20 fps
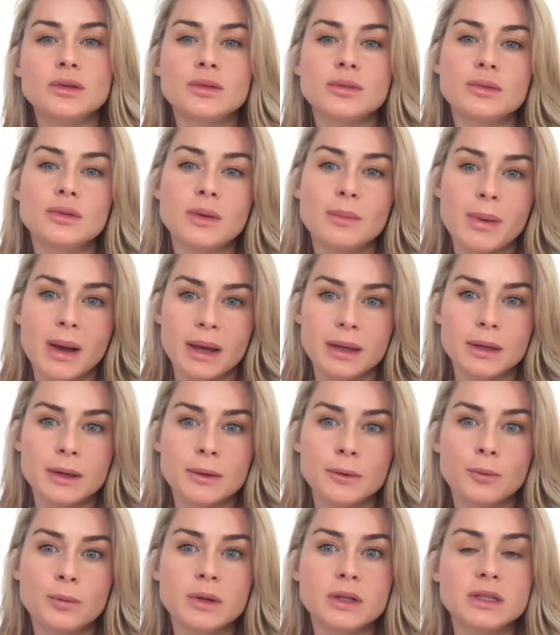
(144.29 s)
you, the
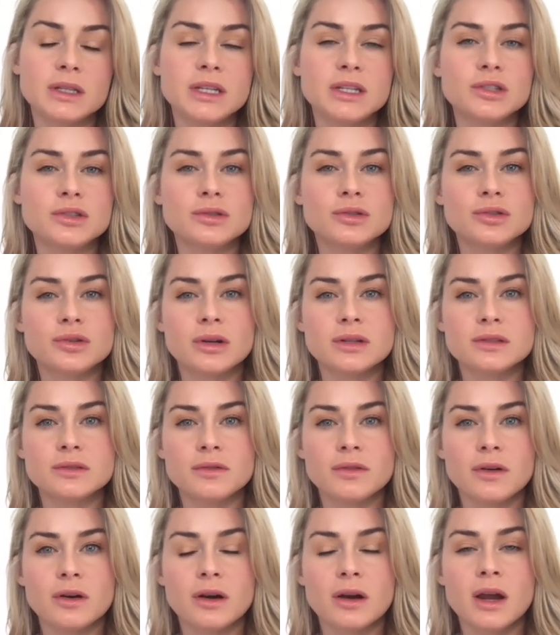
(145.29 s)
buyer, will need to
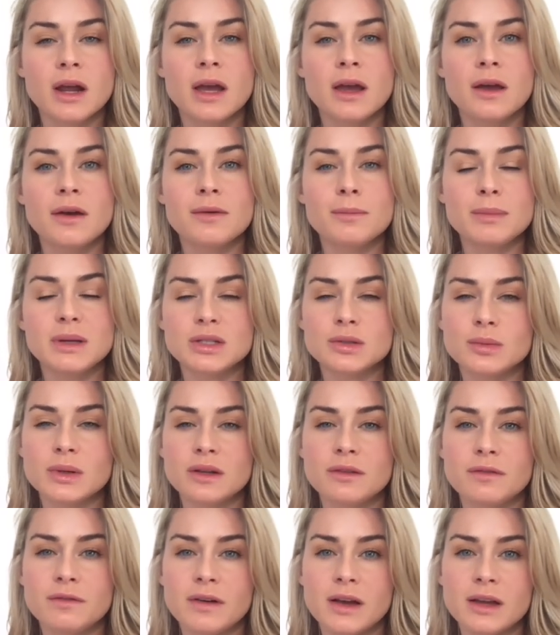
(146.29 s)
transfer
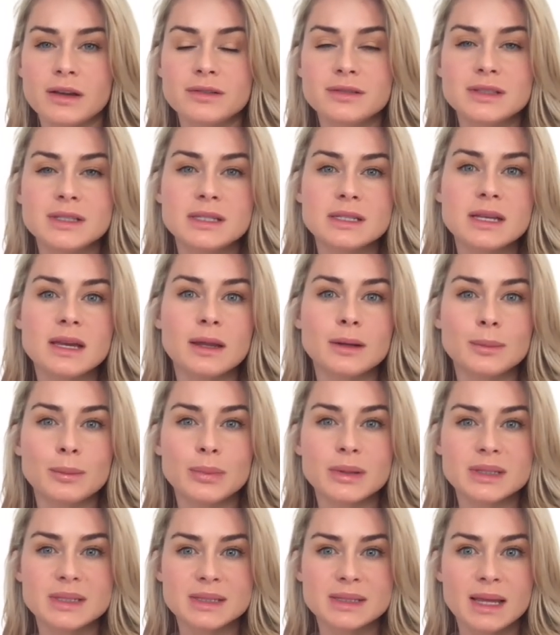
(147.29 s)
between 5 to
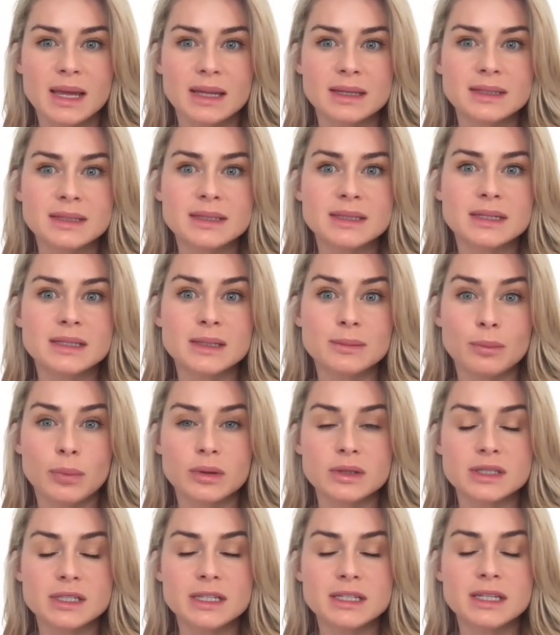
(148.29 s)
10%
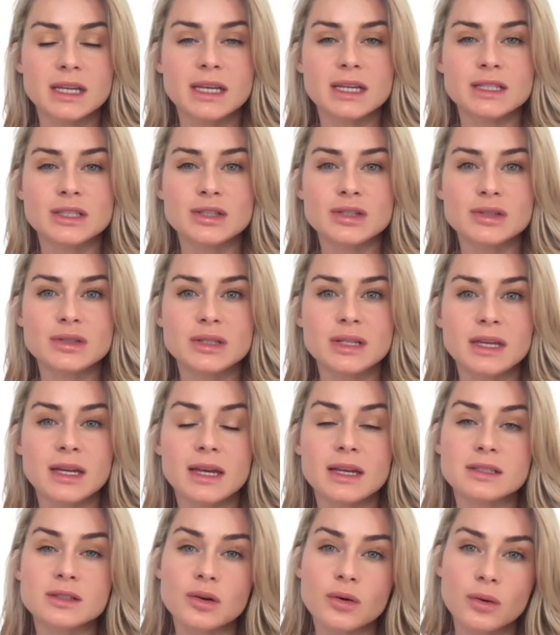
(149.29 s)
deposit into the
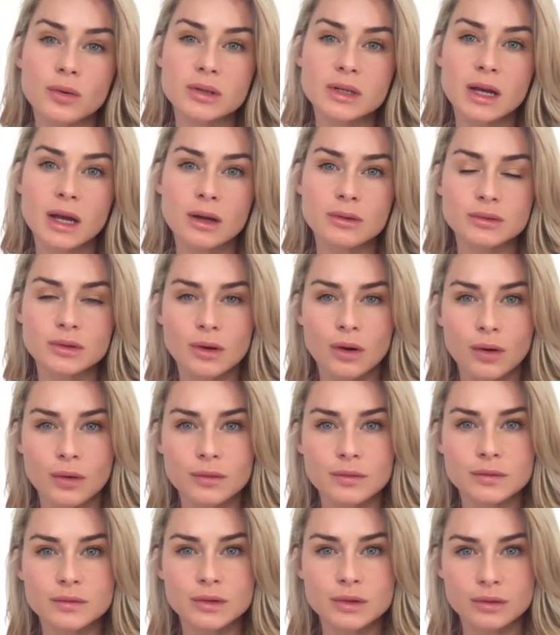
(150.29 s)
escrow account
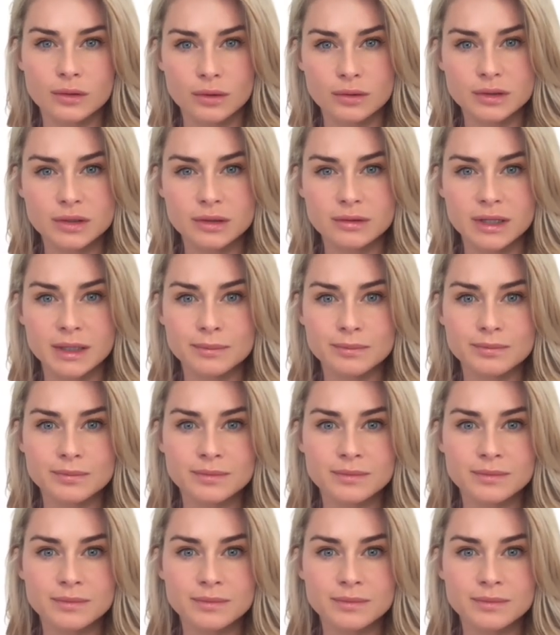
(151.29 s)
of the notary.